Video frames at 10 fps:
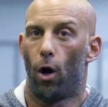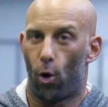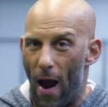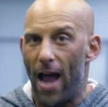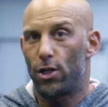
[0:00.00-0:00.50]

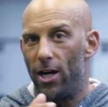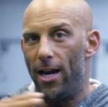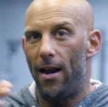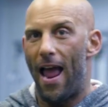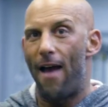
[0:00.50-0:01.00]

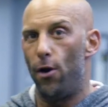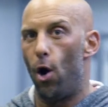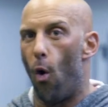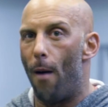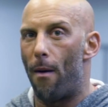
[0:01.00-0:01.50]
gradually
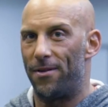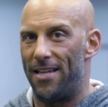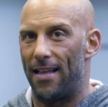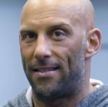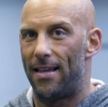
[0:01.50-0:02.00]
heavier warm-up
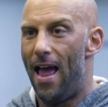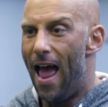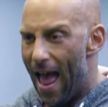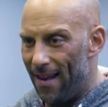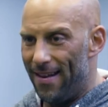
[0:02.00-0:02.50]
sets,
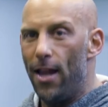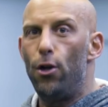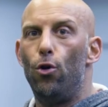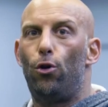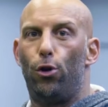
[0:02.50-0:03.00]
and
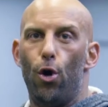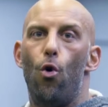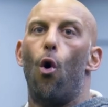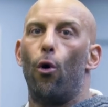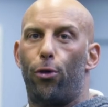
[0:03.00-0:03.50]
then do two
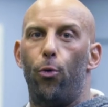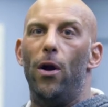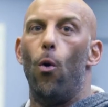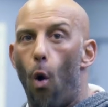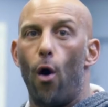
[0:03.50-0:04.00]
or
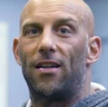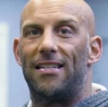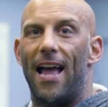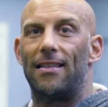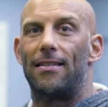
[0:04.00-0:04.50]
three work
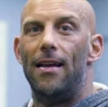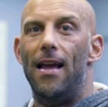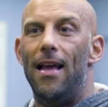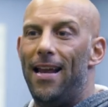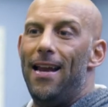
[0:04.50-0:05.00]
sets.
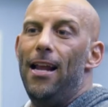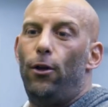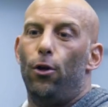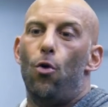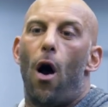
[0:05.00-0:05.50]
They need to do